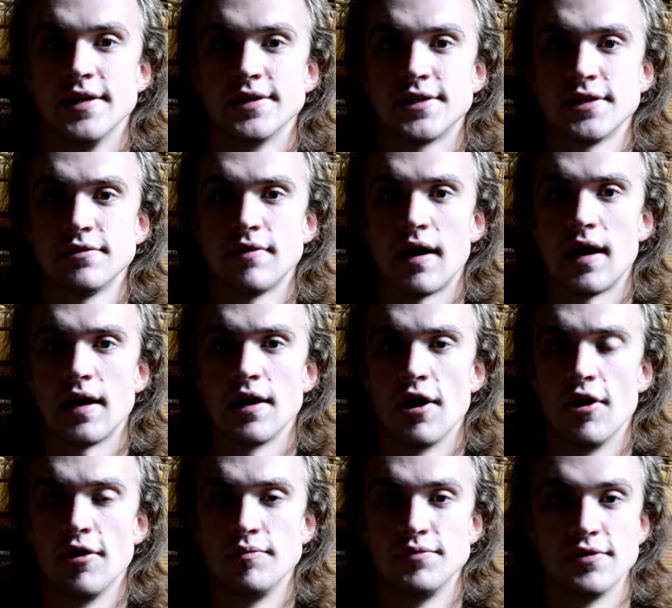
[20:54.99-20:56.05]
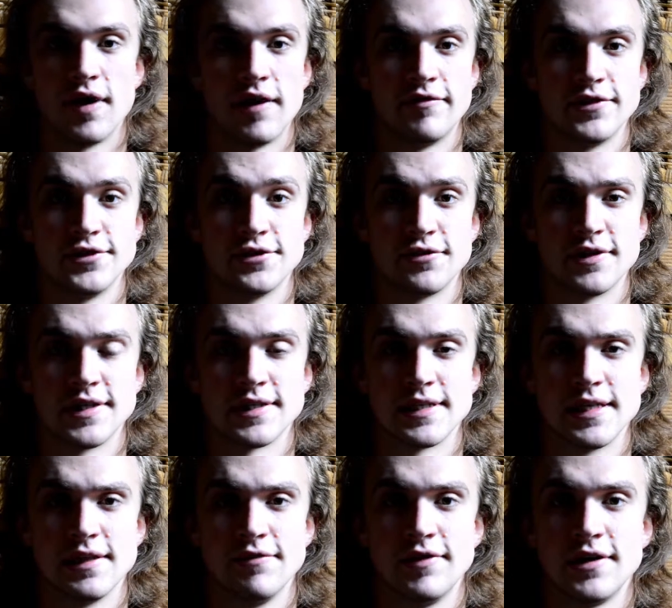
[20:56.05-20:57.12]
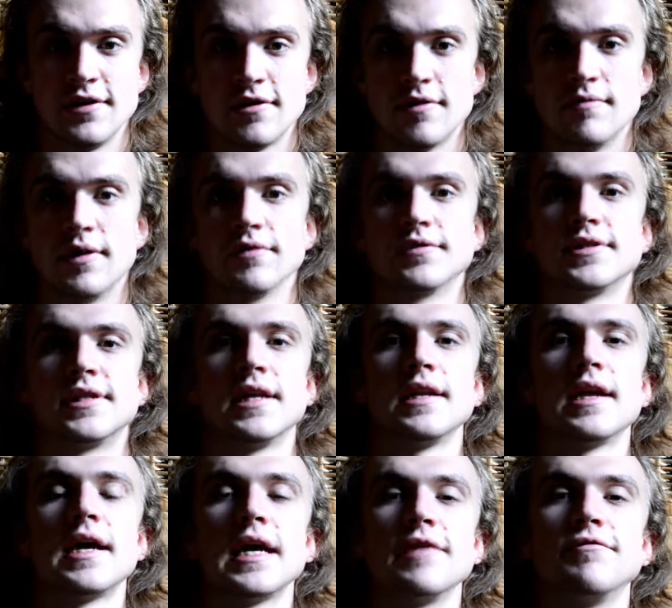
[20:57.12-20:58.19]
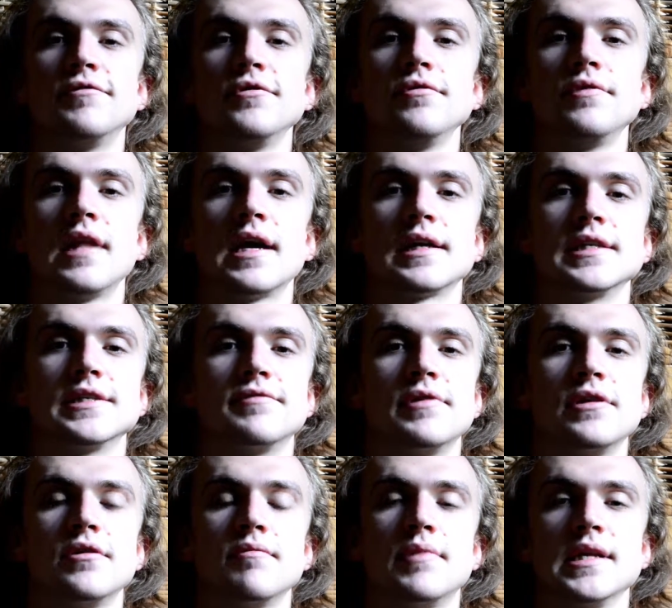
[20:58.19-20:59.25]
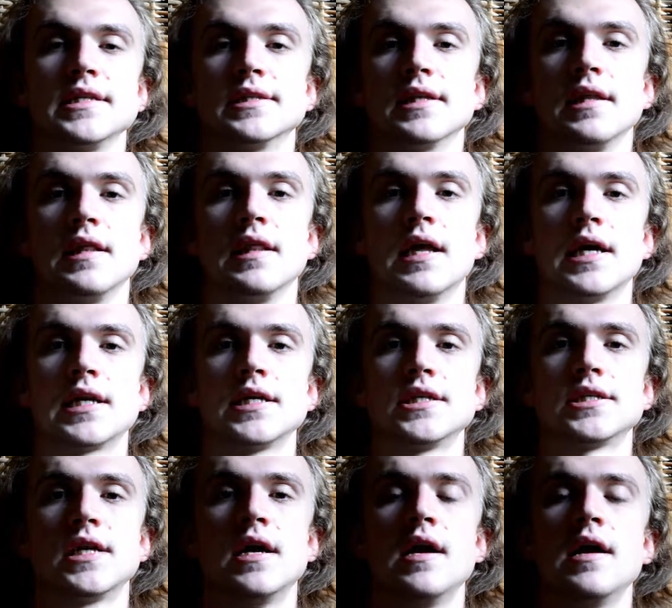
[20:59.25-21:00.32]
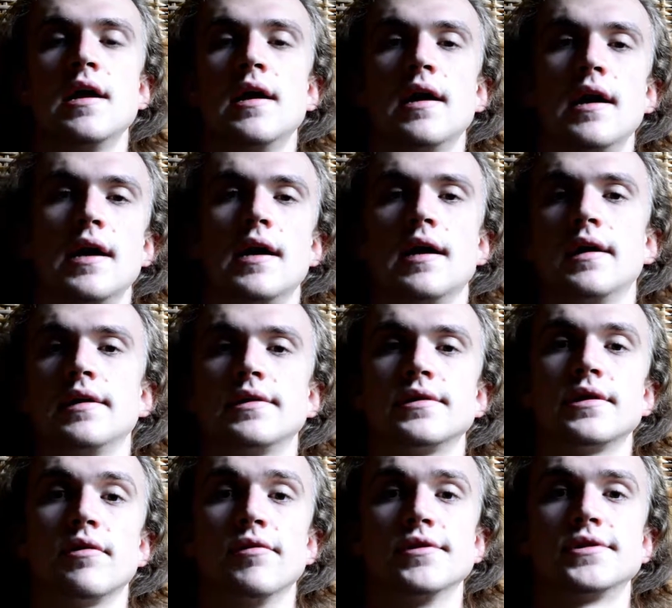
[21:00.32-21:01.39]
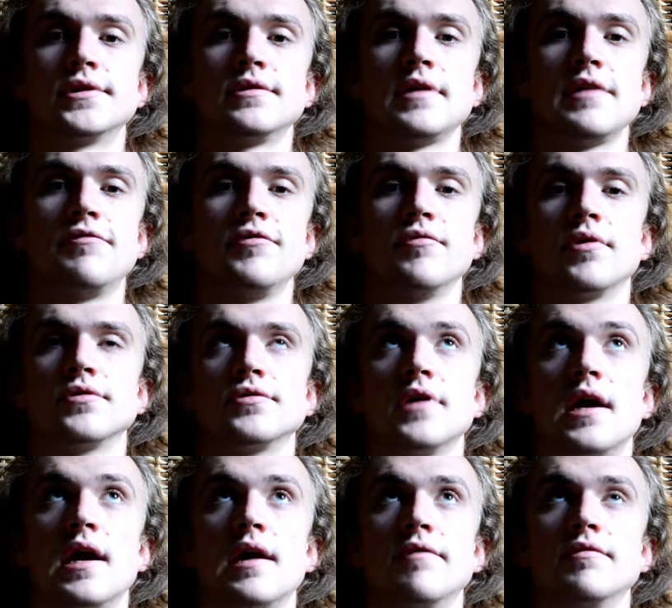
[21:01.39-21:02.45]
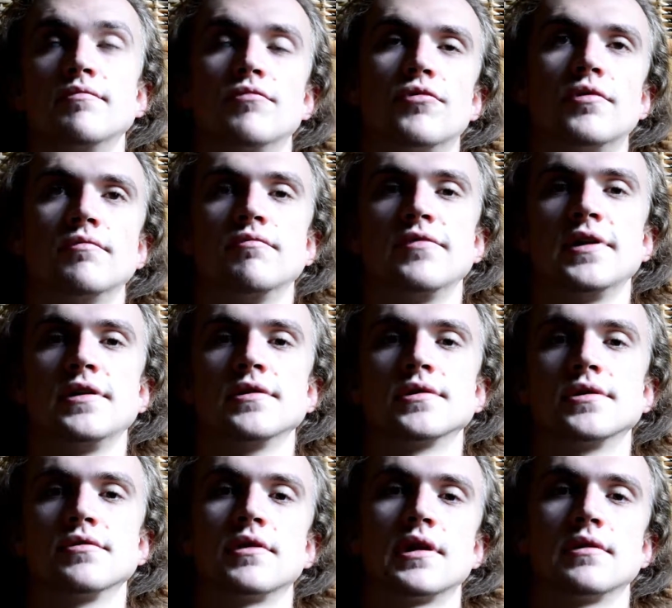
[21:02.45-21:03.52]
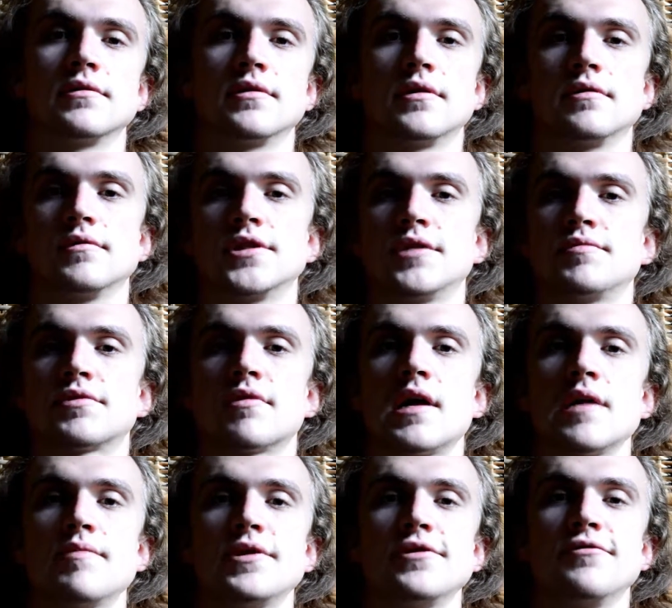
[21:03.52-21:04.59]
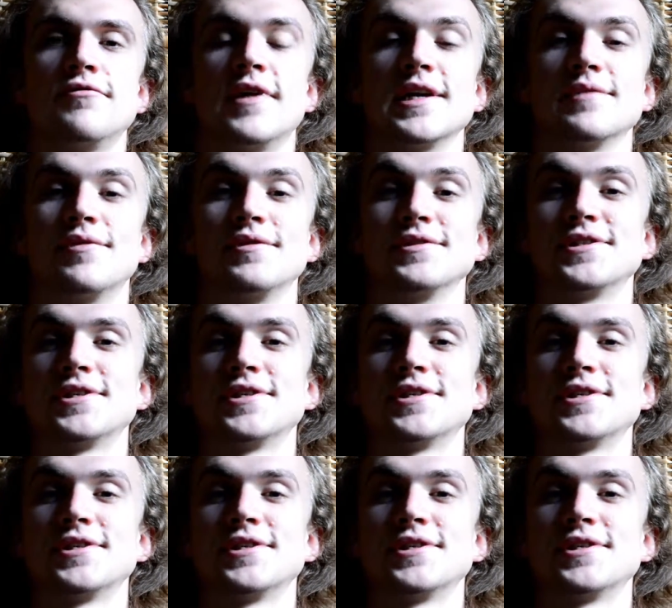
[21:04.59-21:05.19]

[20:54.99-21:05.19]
So I hope you have enjoyed this little video about Sendai. If you like this video, please like it. And also, if you want to have more videos, you can, subscribe and you find them all.